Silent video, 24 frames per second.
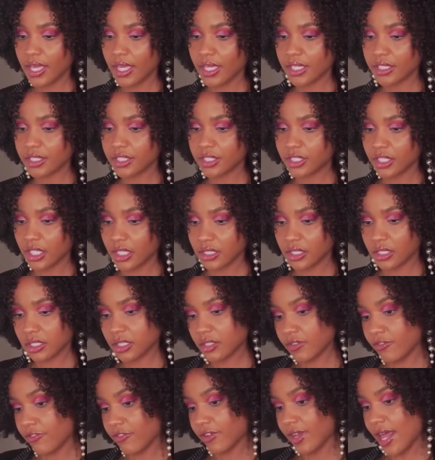is
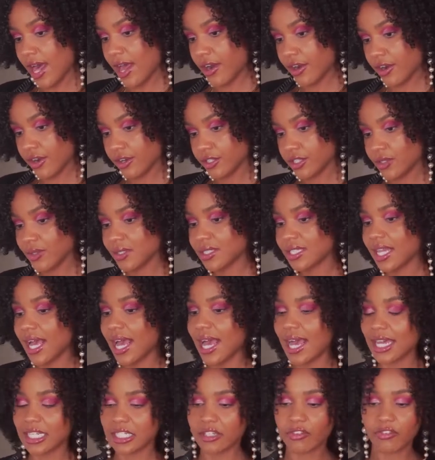just flatter, so it's not
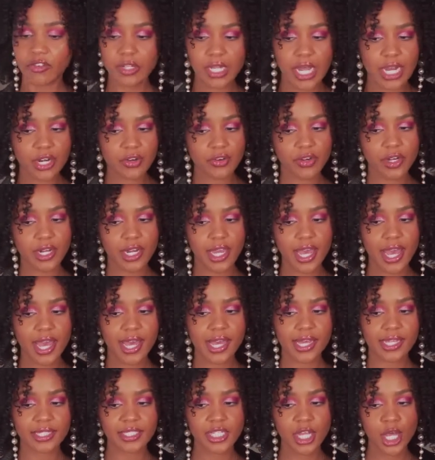as flattering
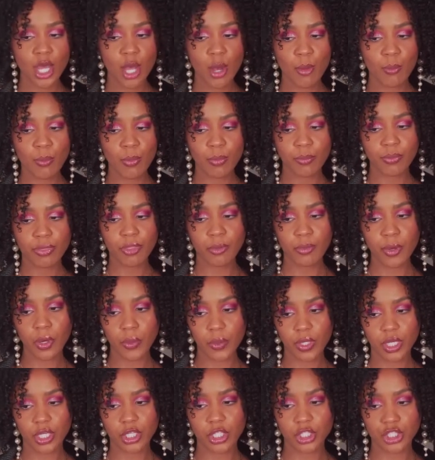as the
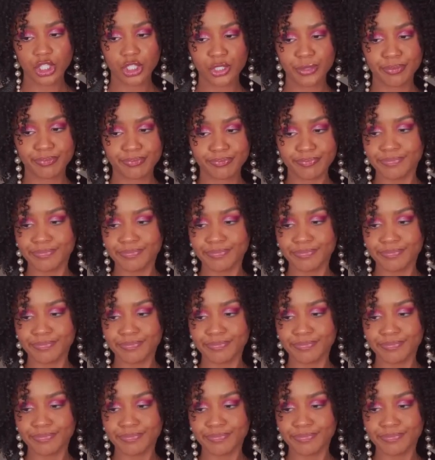pokage.